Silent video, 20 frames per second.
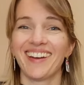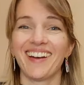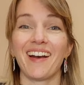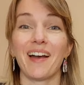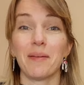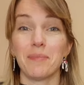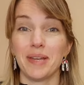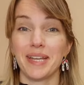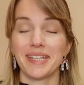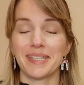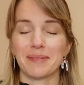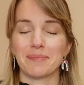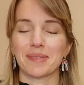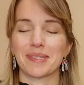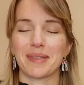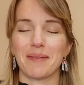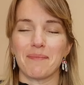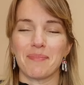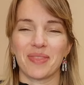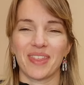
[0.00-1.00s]
I made him
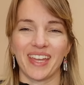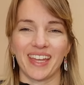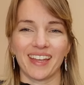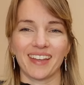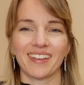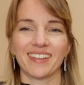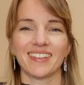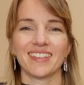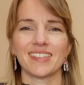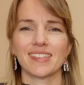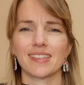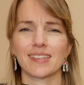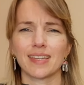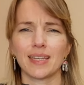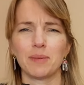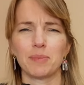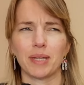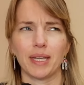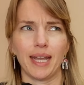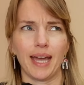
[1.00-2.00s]
something. This is going
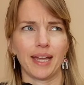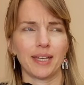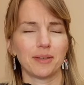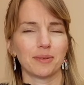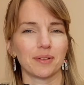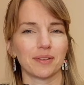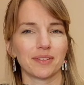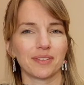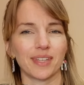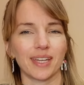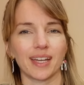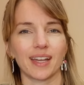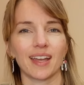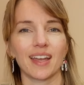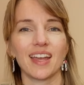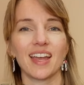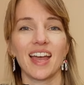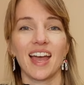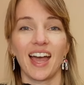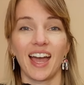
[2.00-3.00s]
to be an annual thing.
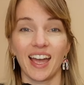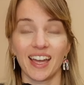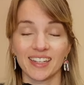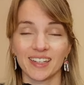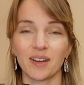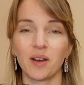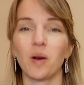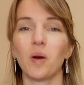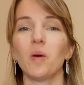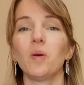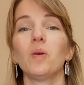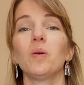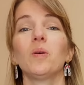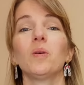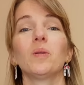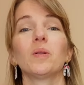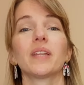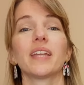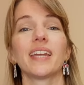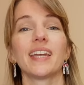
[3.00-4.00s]
And a
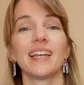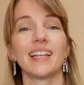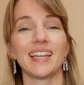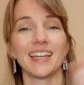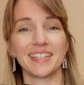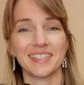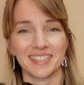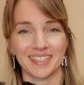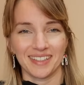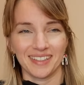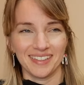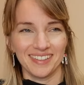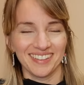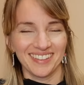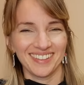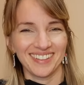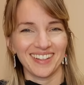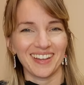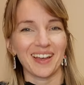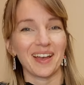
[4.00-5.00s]
whole year later,
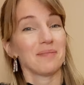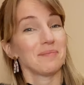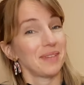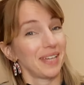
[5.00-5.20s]
I'm